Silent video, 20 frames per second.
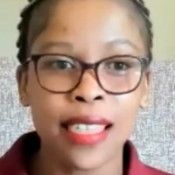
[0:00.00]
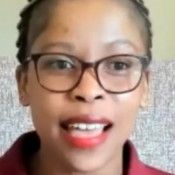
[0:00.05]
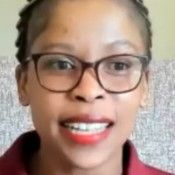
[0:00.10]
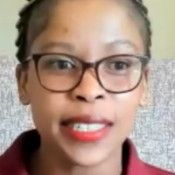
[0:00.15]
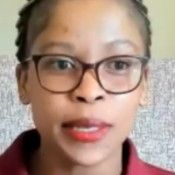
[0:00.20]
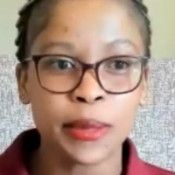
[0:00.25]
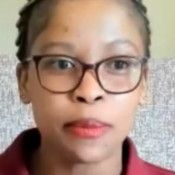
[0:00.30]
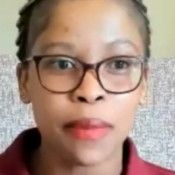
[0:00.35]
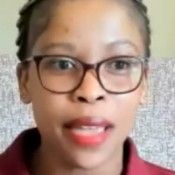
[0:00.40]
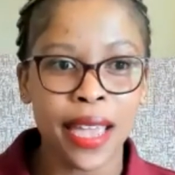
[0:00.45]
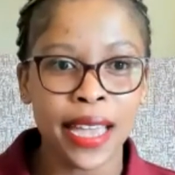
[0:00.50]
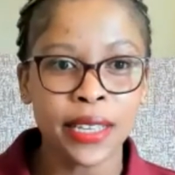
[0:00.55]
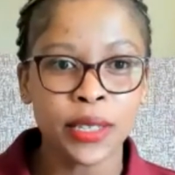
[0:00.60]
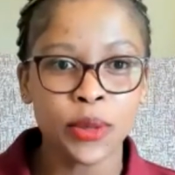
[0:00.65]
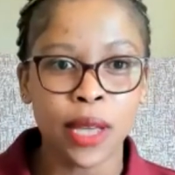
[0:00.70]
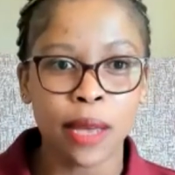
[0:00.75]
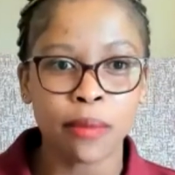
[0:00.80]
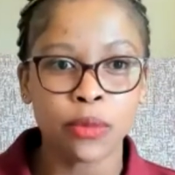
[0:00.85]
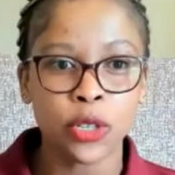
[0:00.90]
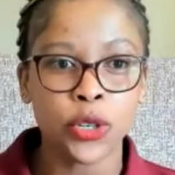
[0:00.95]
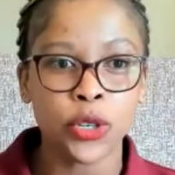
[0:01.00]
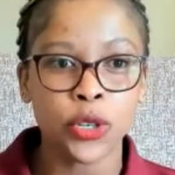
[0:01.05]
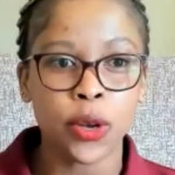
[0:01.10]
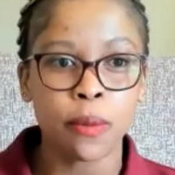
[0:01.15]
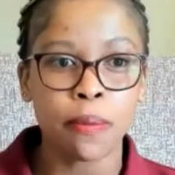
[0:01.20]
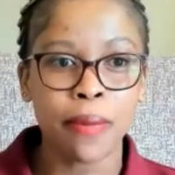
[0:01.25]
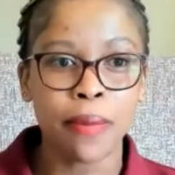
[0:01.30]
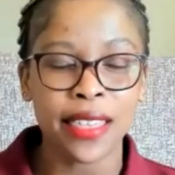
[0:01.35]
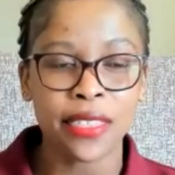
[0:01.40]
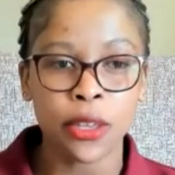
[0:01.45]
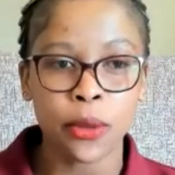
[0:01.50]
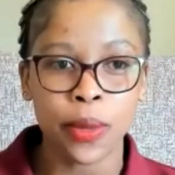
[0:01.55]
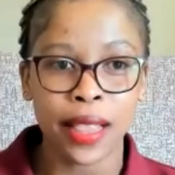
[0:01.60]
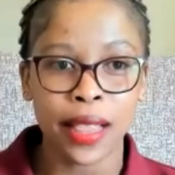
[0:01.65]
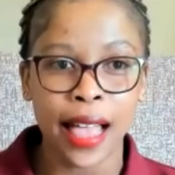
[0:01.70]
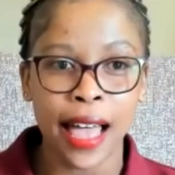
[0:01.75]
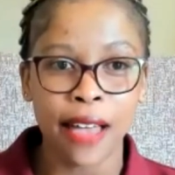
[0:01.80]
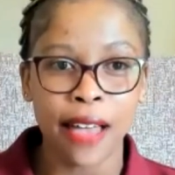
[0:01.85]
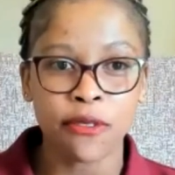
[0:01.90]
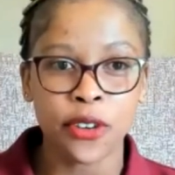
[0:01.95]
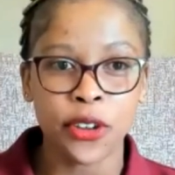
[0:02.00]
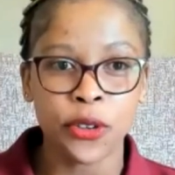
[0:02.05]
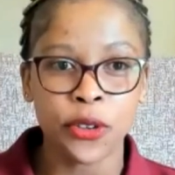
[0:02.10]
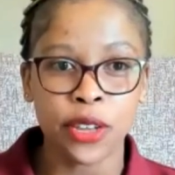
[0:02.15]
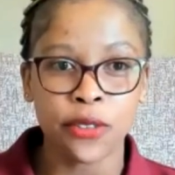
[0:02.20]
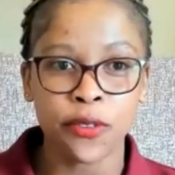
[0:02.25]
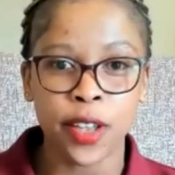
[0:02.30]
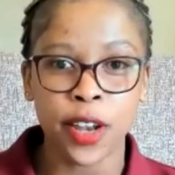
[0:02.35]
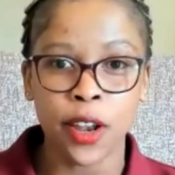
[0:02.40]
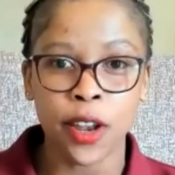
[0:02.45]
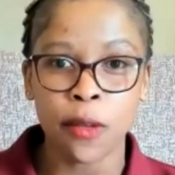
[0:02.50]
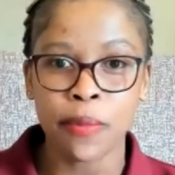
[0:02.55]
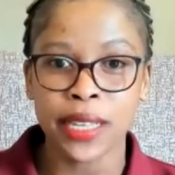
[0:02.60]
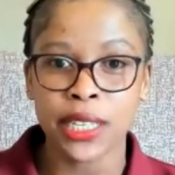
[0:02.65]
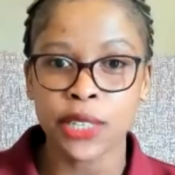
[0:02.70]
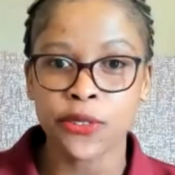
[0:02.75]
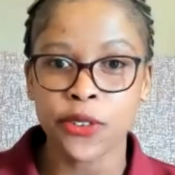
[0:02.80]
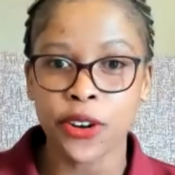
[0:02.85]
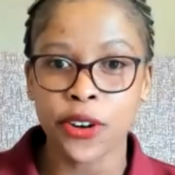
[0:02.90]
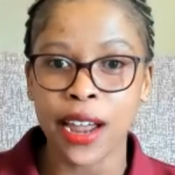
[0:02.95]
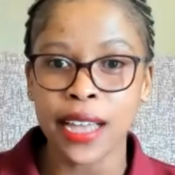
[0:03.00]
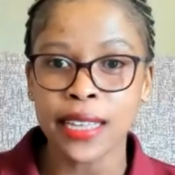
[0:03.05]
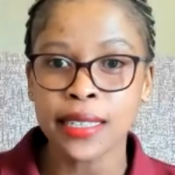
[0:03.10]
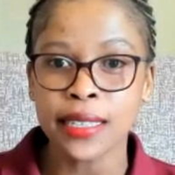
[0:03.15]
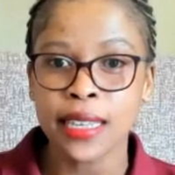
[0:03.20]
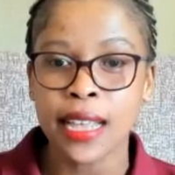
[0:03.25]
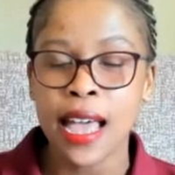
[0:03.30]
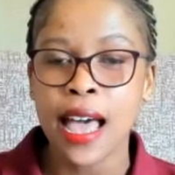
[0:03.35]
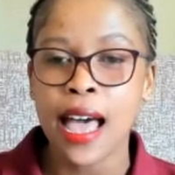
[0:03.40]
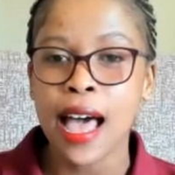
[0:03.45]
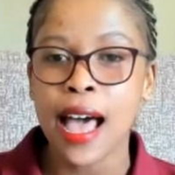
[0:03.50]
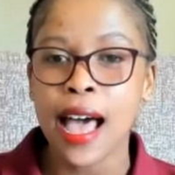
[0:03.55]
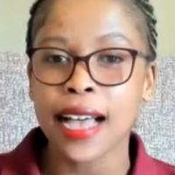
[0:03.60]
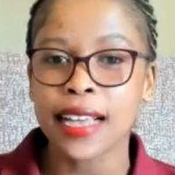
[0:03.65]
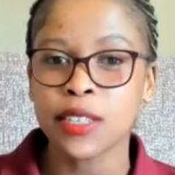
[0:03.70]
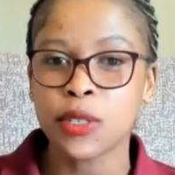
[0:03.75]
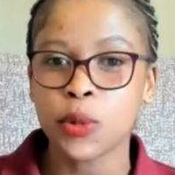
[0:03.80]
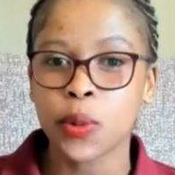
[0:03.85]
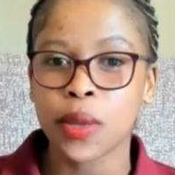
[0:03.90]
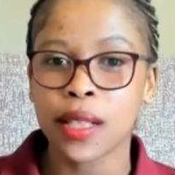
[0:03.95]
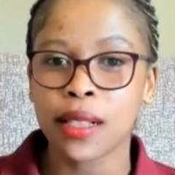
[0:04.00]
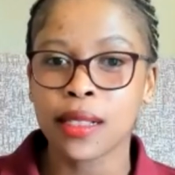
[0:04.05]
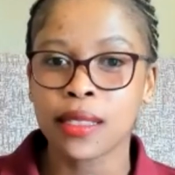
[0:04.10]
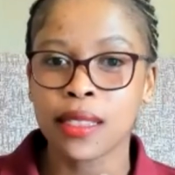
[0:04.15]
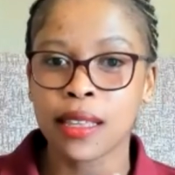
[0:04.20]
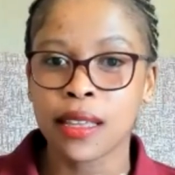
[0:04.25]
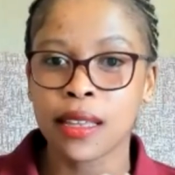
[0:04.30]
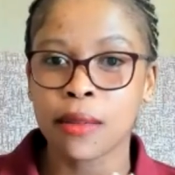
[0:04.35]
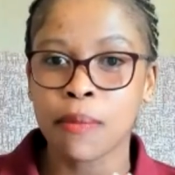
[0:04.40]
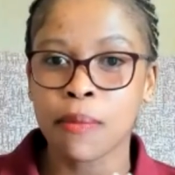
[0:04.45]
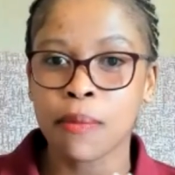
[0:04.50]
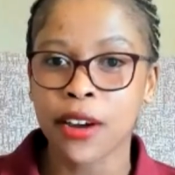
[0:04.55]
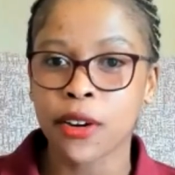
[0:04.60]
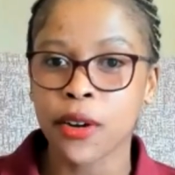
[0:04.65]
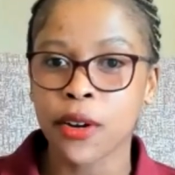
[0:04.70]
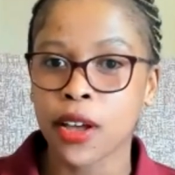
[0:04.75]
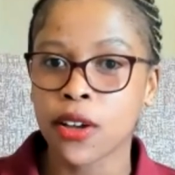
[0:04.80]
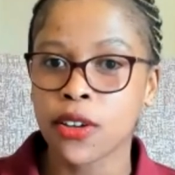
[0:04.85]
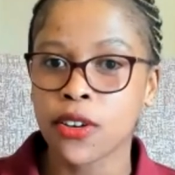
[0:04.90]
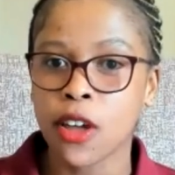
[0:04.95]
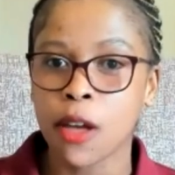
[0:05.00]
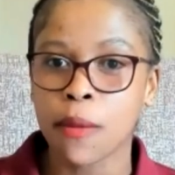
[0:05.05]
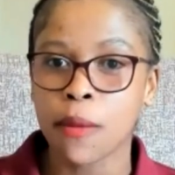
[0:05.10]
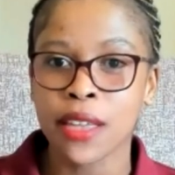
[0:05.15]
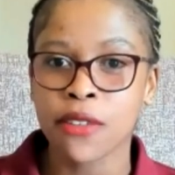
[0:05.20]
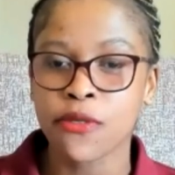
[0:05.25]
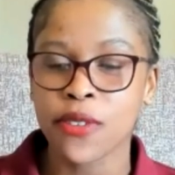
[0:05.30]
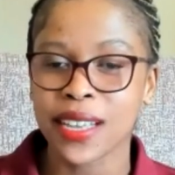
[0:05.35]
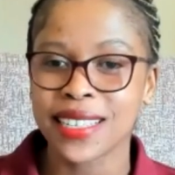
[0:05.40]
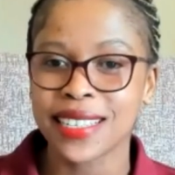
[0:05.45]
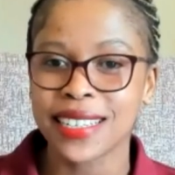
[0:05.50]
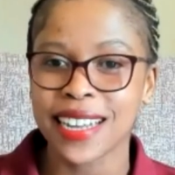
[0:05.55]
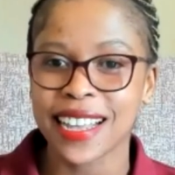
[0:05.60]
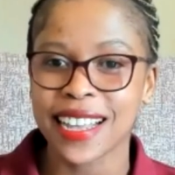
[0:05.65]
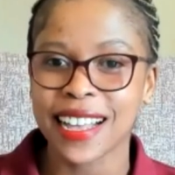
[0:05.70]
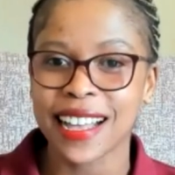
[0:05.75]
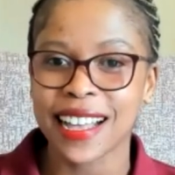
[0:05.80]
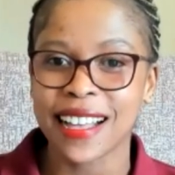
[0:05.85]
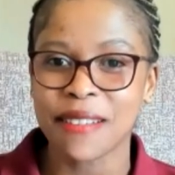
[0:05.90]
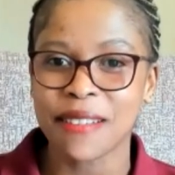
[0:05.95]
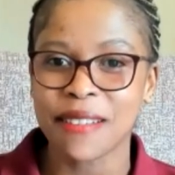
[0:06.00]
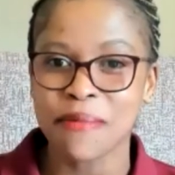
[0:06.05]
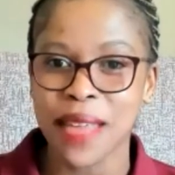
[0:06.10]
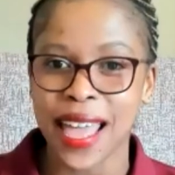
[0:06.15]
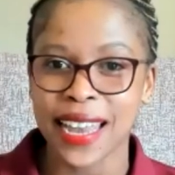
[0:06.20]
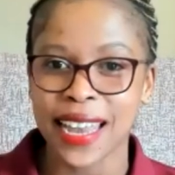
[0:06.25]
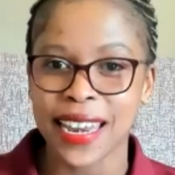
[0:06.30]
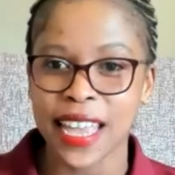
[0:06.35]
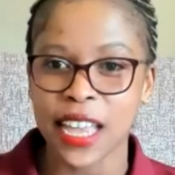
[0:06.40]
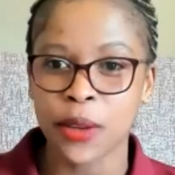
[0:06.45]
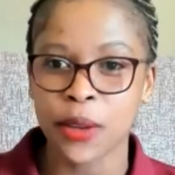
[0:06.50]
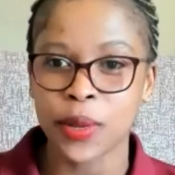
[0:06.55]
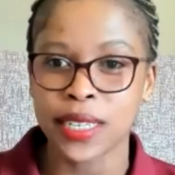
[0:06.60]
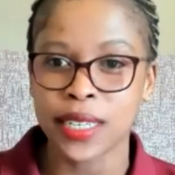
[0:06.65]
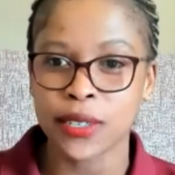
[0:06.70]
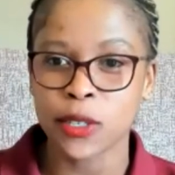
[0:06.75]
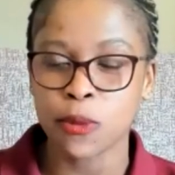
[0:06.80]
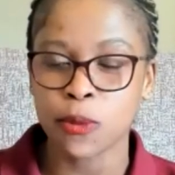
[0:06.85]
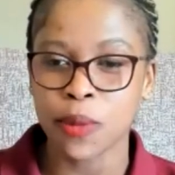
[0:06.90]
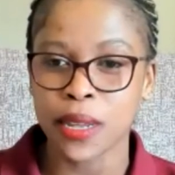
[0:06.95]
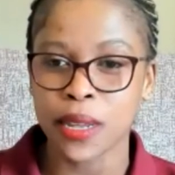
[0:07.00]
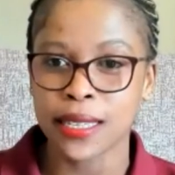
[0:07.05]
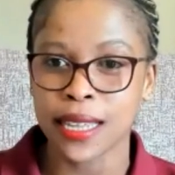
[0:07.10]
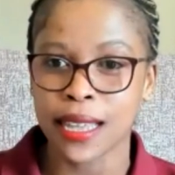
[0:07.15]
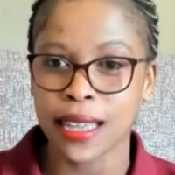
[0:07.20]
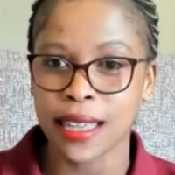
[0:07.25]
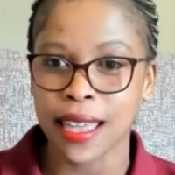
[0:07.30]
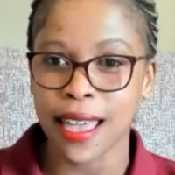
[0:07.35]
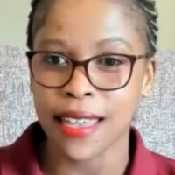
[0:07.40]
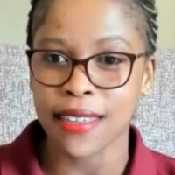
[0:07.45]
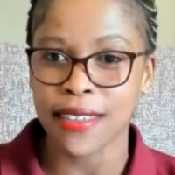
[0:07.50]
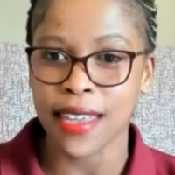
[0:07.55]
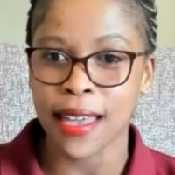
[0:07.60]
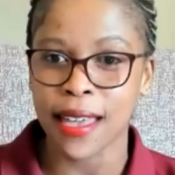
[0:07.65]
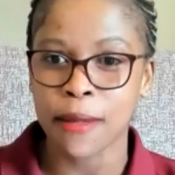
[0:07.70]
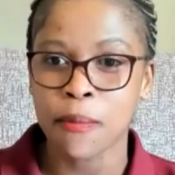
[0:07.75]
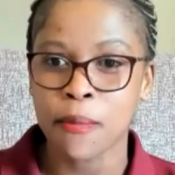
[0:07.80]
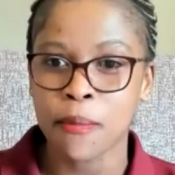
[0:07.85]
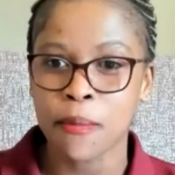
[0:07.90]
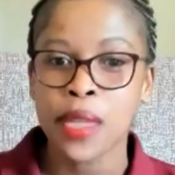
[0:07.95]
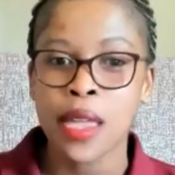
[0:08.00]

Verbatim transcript: That's May. So I'm sure Mathew will have new developments for us, as will the macroeconomic fixed income and equity space in Kenya.